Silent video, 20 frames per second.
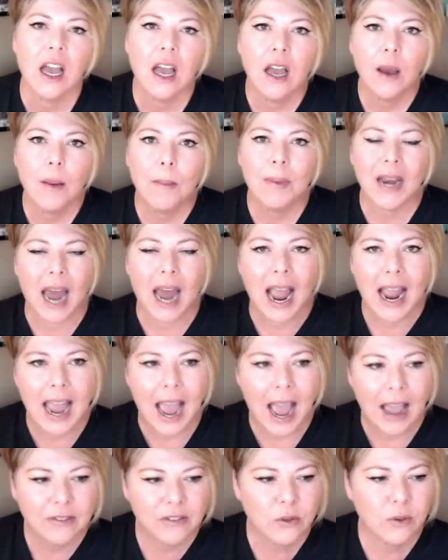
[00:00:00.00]
But I
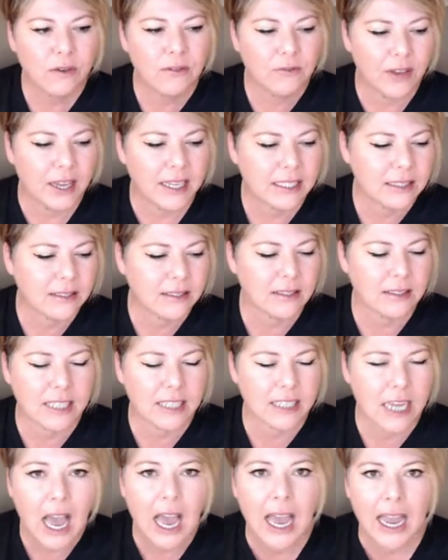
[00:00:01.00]
have to invest
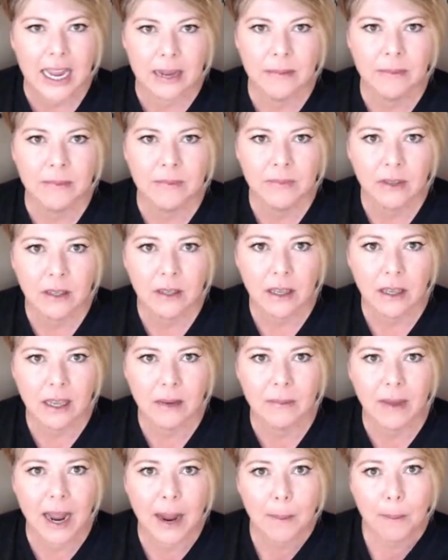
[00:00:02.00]
time in
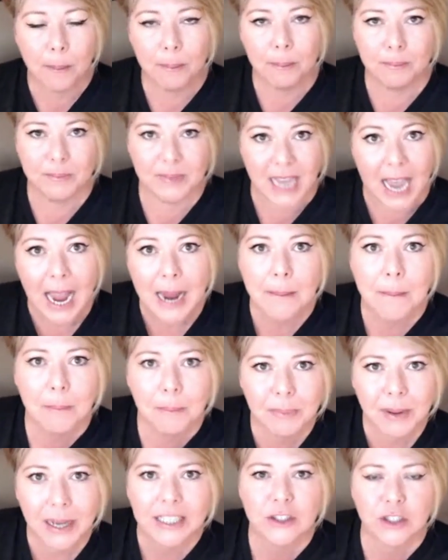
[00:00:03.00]
my time
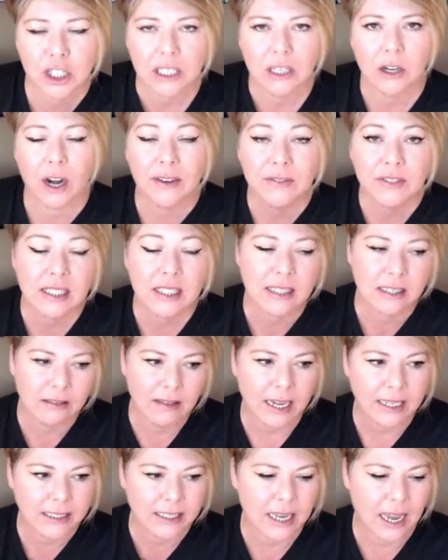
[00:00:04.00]
budget, or I have to
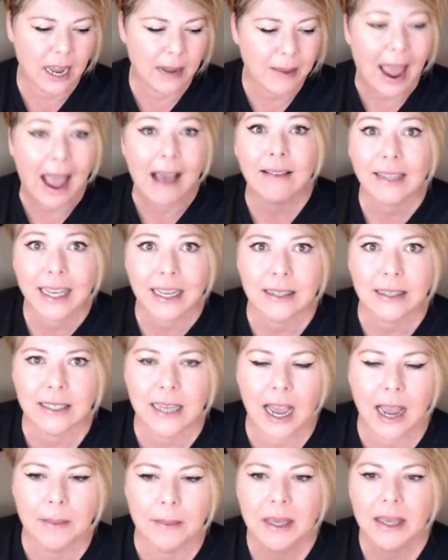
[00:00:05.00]
select time, allocate
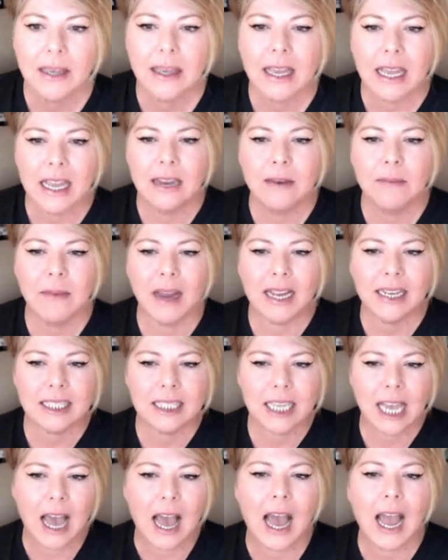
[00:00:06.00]
time in my
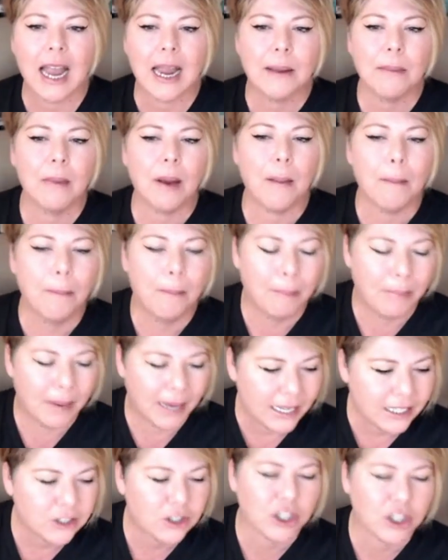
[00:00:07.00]
time
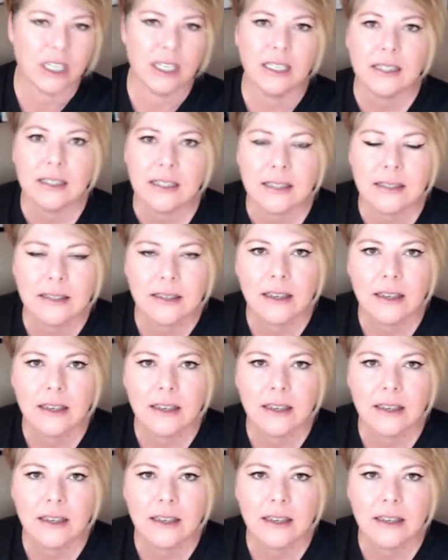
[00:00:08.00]
budgets